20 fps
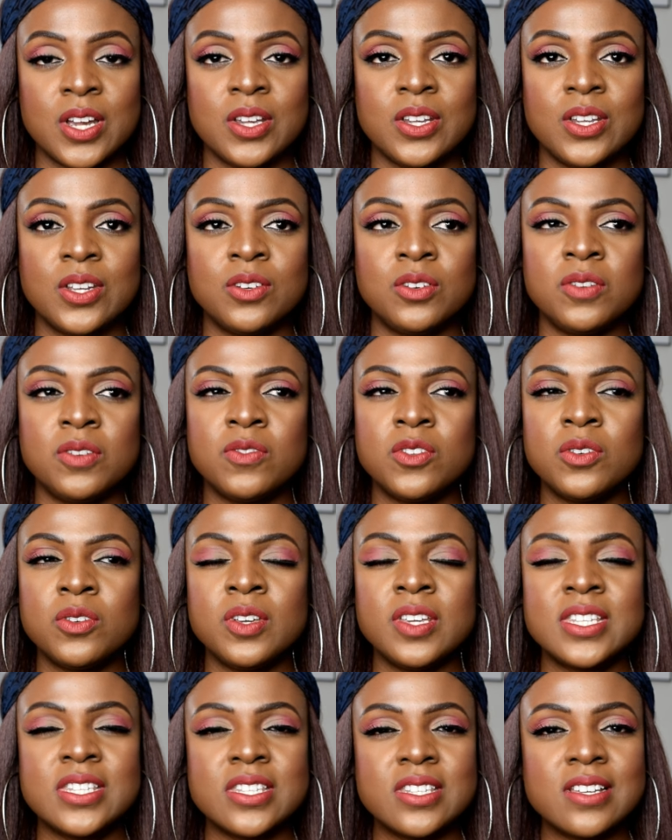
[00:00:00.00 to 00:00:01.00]
you know even though
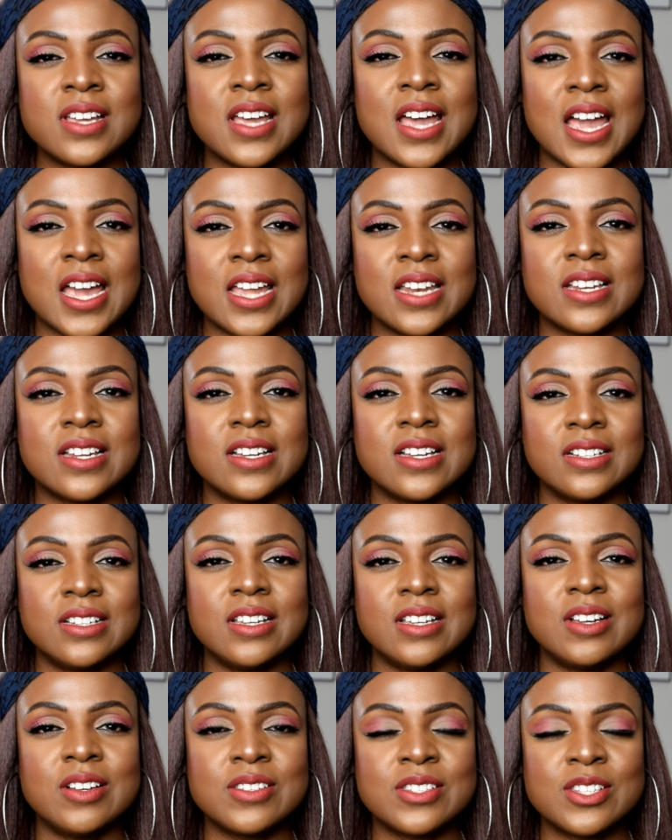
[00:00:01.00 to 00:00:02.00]
it still had
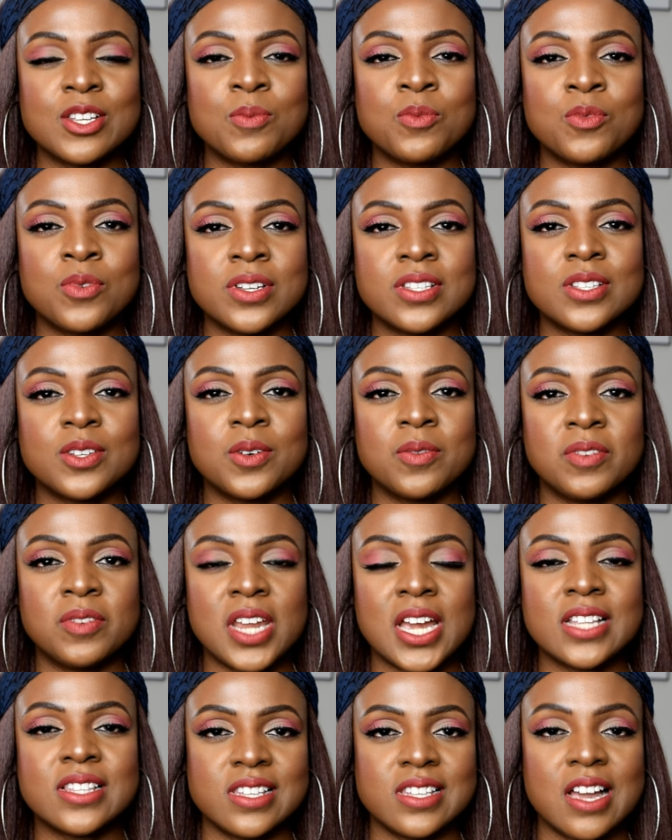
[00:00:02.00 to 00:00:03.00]
somewhat of that